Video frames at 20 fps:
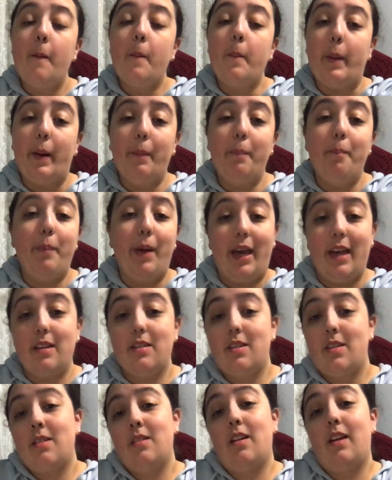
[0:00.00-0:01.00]
But
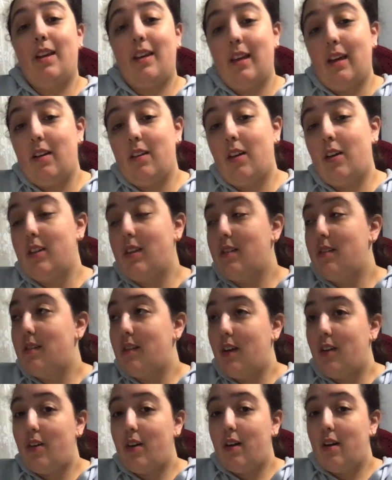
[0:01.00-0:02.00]
pantsers, like outliners,
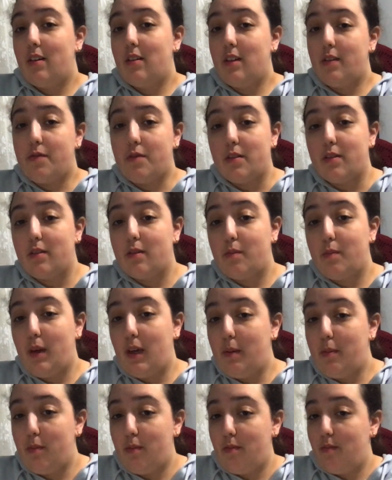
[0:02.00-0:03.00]
there are different.
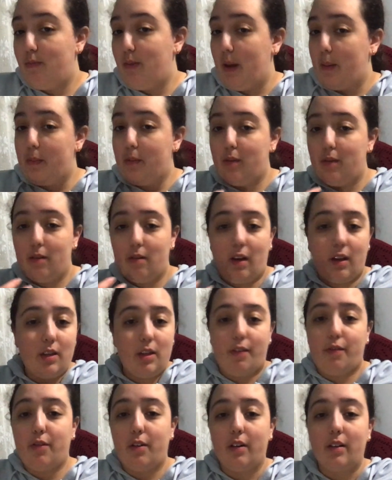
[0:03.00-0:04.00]
People are
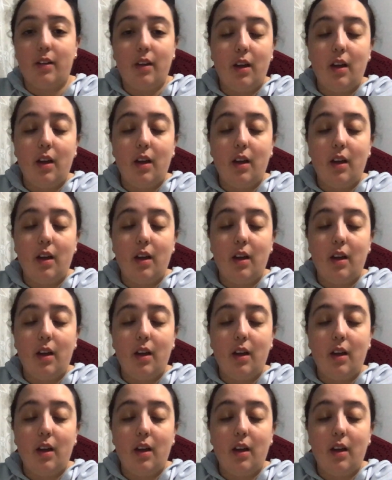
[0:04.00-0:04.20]
different.